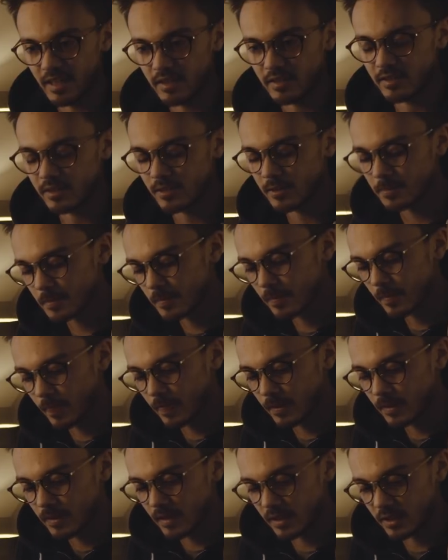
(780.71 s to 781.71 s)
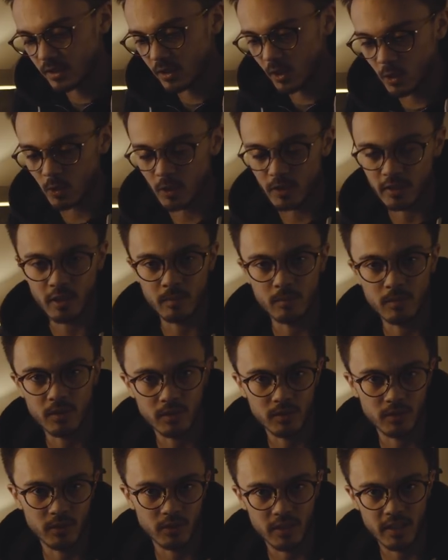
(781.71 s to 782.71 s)
desk, and you only come
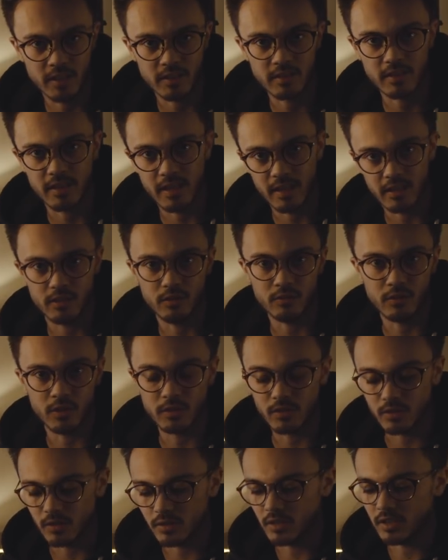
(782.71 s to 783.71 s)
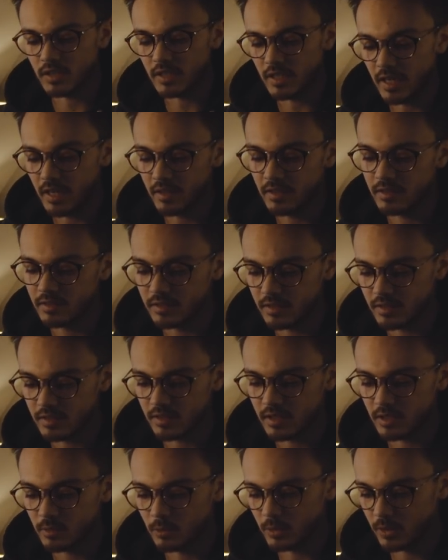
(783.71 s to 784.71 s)
to your desk to edit your photos, then yeah, this
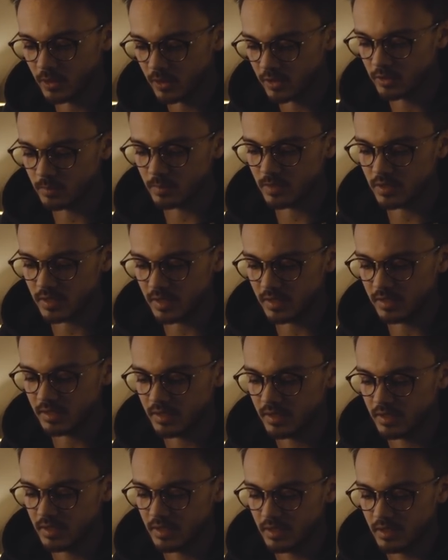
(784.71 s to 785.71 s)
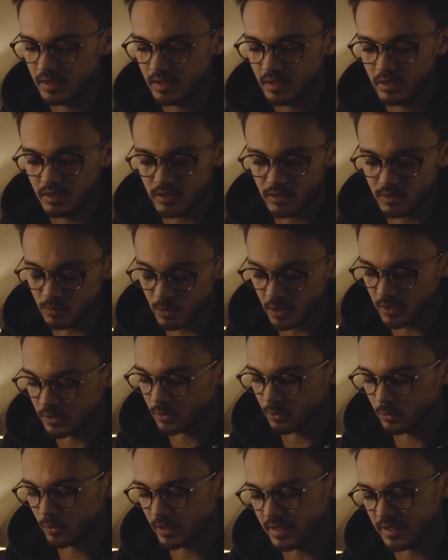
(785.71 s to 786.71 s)
thing 100%. It's really
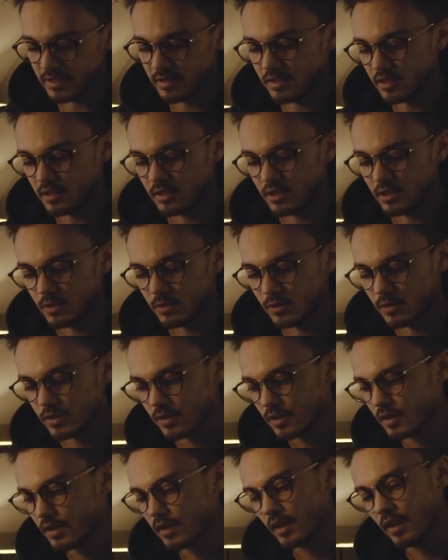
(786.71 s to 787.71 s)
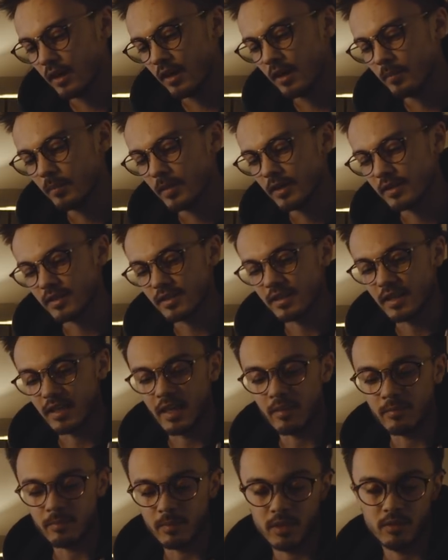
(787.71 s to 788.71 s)
cool, really easy to use. As I said,
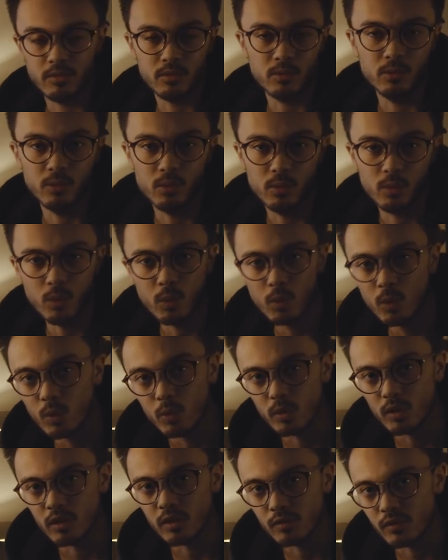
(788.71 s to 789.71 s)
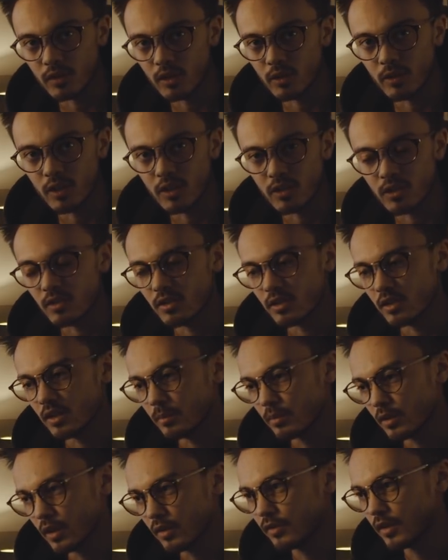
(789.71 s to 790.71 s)
I haven't been through all the configurations in
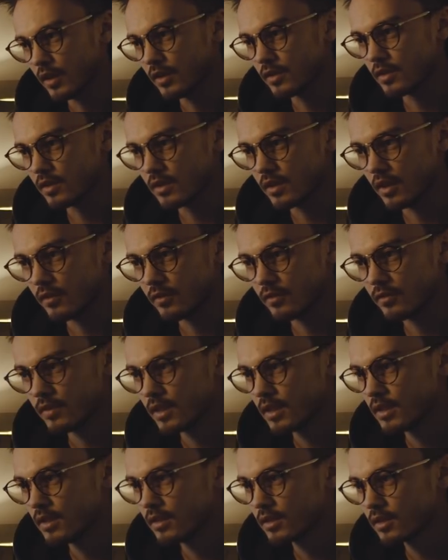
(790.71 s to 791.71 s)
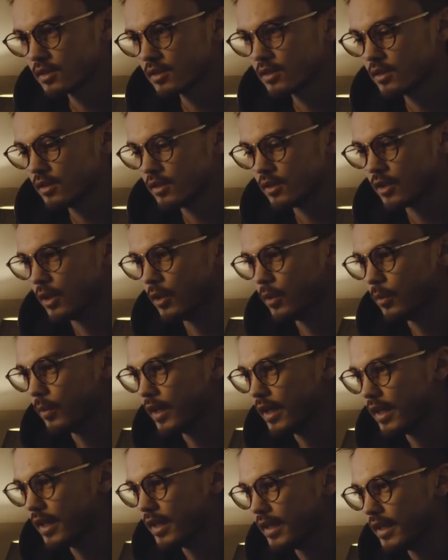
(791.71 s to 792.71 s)
the profiles and stuff. Go
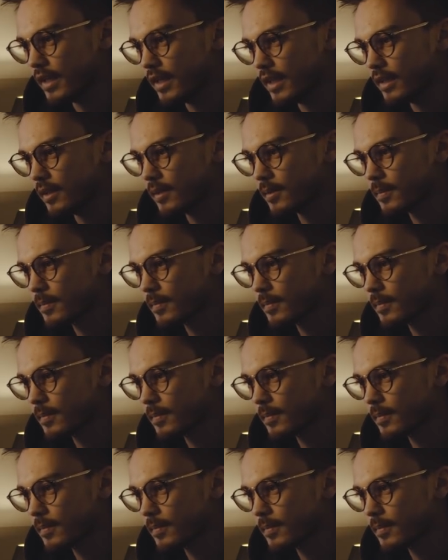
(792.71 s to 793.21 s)
away.